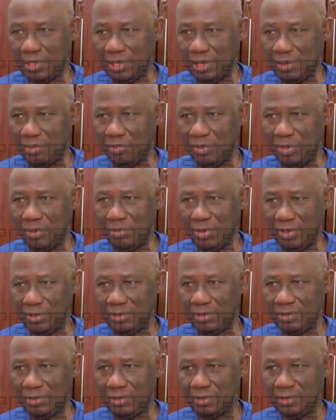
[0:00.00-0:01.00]
claim
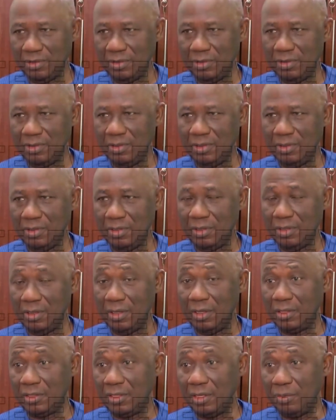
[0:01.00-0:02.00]
payment.
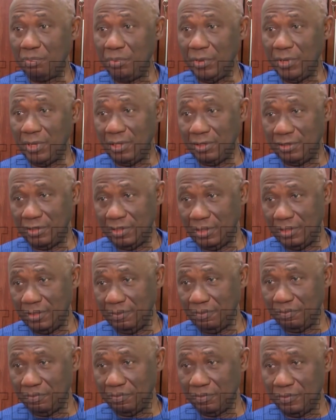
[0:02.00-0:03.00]
It's a PLC.
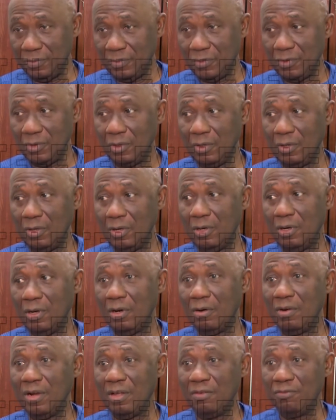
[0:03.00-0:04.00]

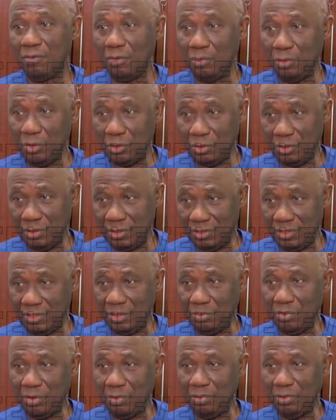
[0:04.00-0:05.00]
Our information is in
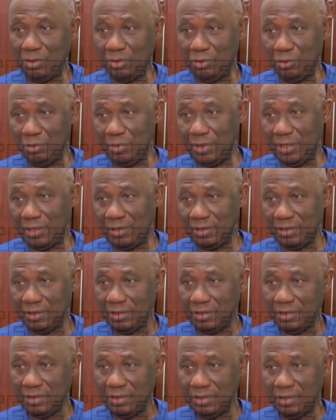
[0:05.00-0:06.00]
the public domain.
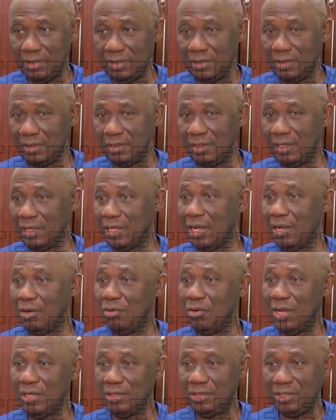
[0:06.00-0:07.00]
They can
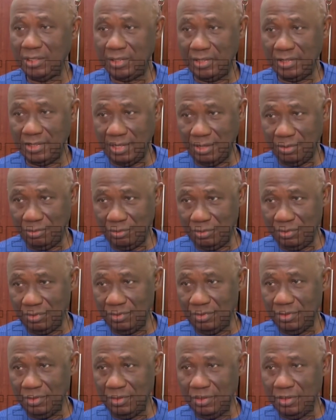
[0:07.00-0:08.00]
go and check it out.
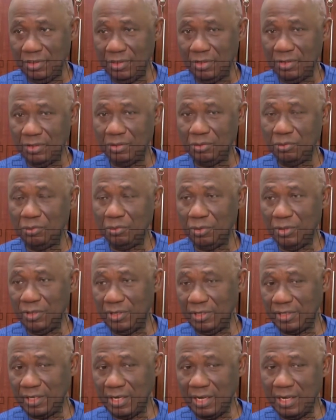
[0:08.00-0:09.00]
During
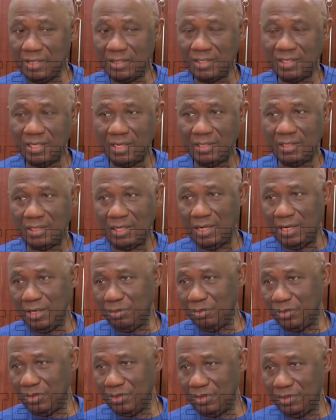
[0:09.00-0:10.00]
these NSAS
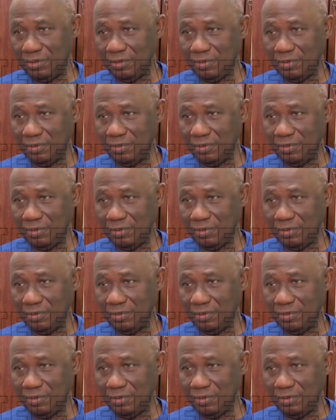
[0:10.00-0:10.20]
claims,